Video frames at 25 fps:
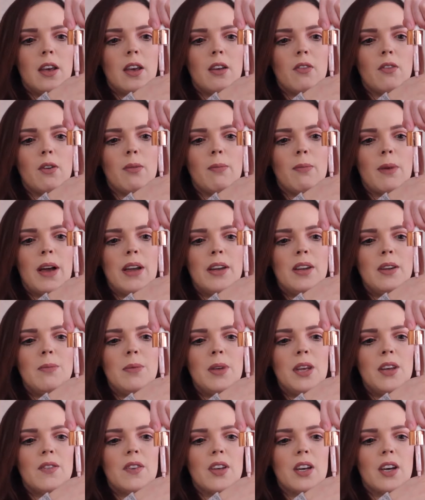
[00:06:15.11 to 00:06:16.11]
It reminded
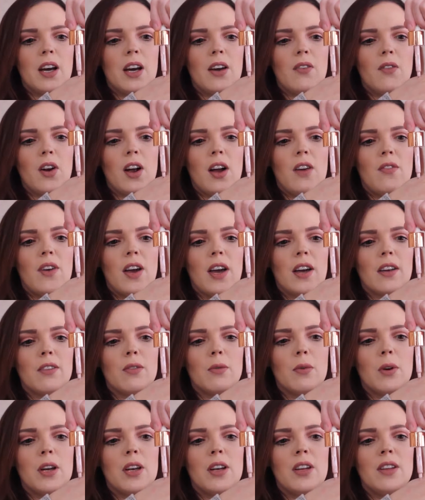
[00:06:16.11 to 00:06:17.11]
me of the Cover FX
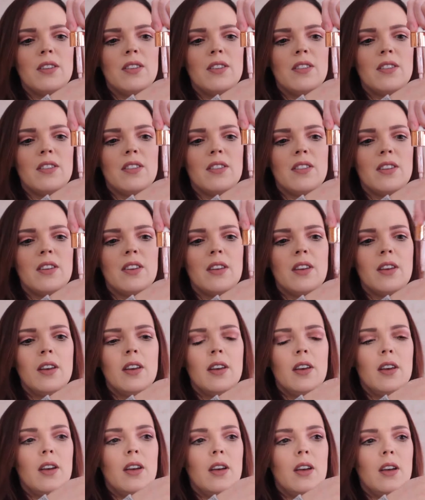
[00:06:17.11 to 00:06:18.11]
ones.
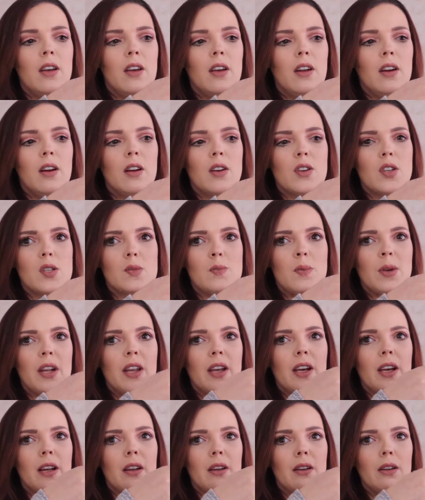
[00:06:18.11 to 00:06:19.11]
And I'll just put
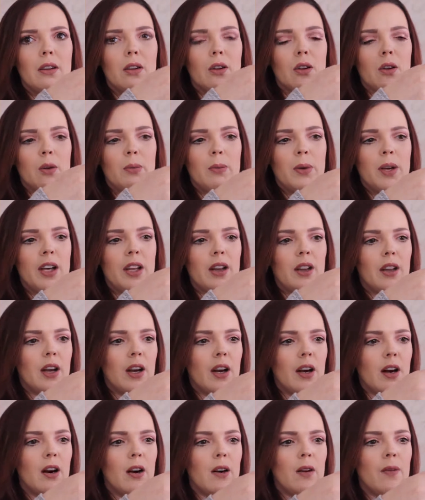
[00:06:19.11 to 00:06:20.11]
like a little bit
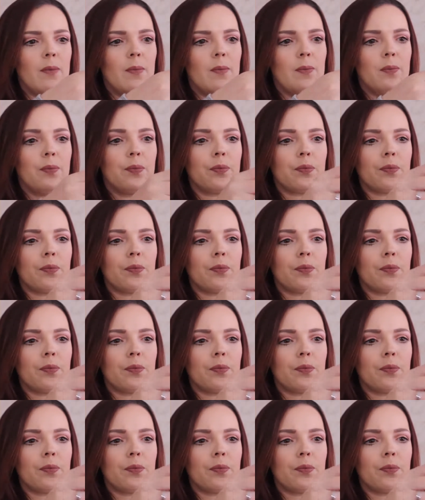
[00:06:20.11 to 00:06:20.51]
there.